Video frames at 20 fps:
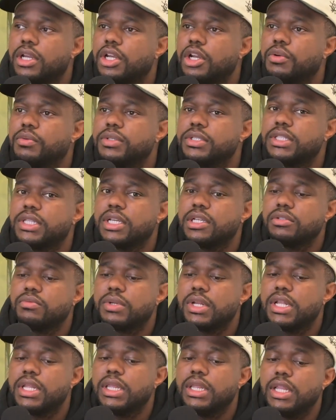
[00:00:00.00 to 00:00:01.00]
there was things
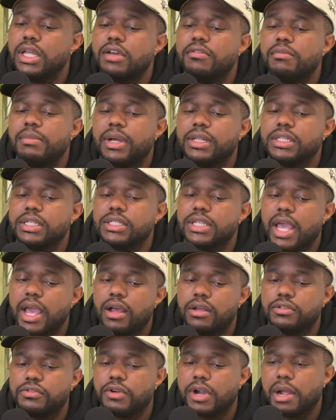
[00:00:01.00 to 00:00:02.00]
we didn't love about this
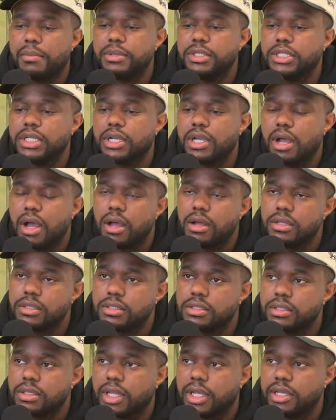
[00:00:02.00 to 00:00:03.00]
house for how much it
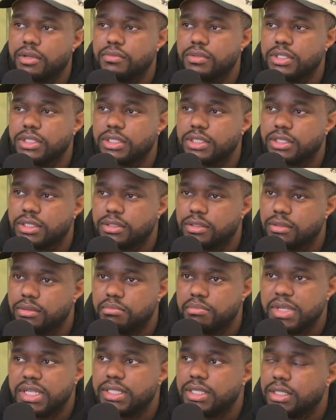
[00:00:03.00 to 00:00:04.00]
cost. Like it was just
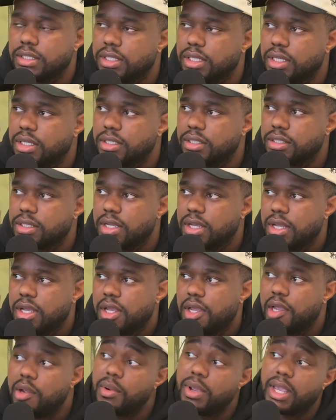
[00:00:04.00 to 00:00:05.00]
missing things.
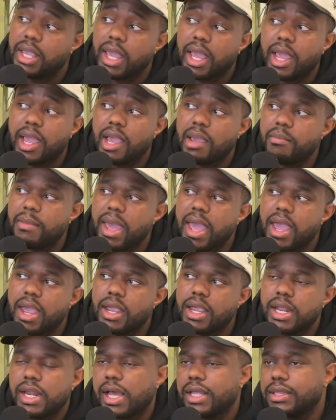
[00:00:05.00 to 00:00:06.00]
And we came
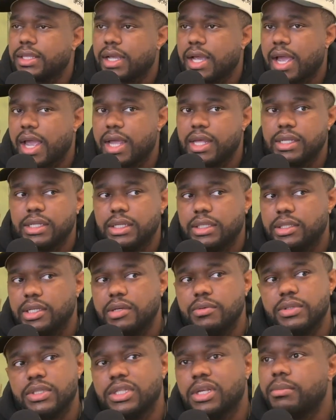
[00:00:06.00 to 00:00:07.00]
back, and I think I had looked.
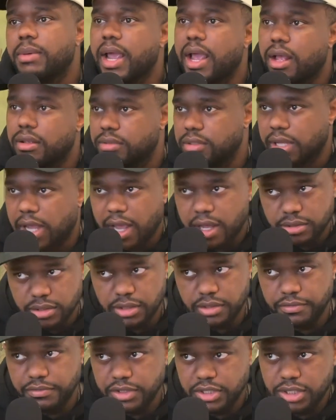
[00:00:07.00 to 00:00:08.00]
It was some
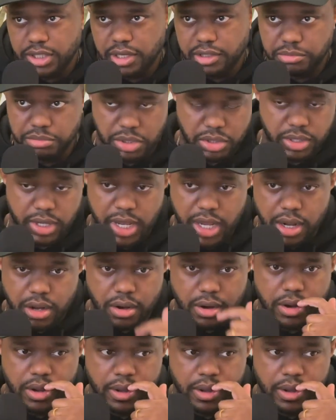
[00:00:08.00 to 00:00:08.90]
housing division that was building here.